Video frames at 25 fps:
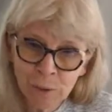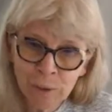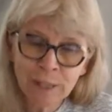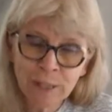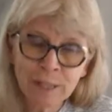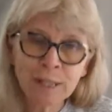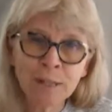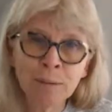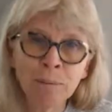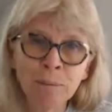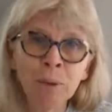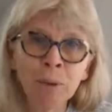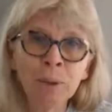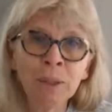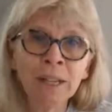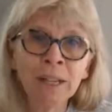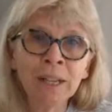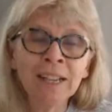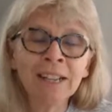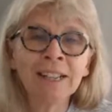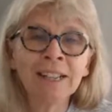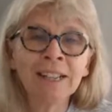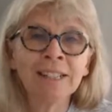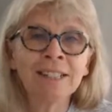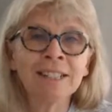this
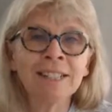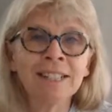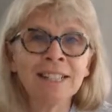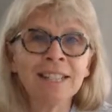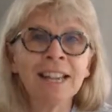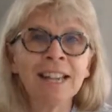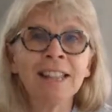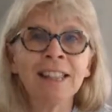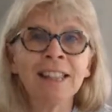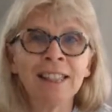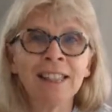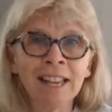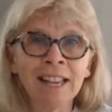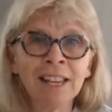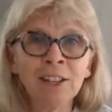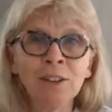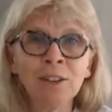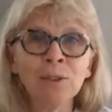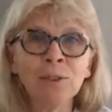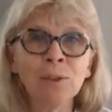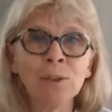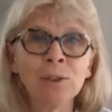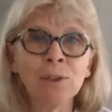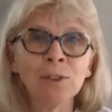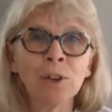morning and say thank
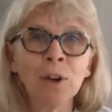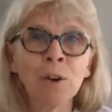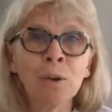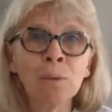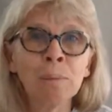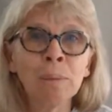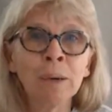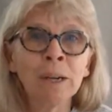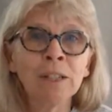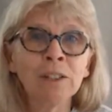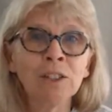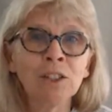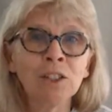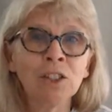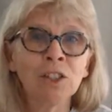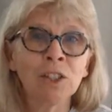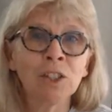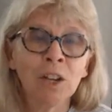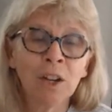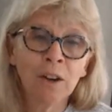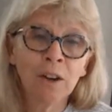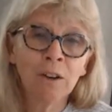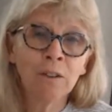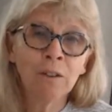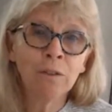you so much
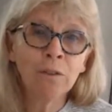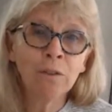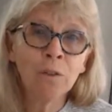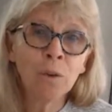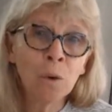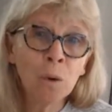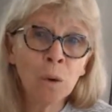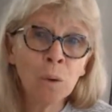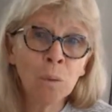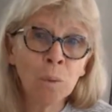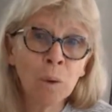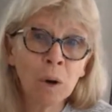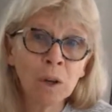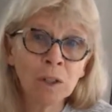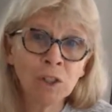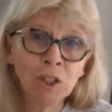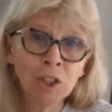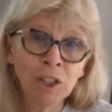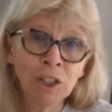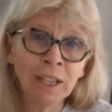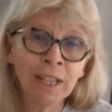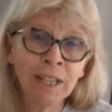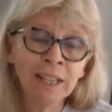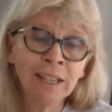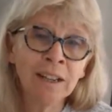for
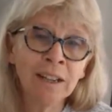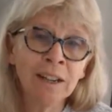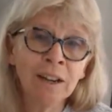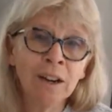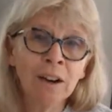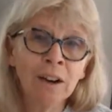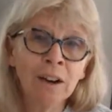watching,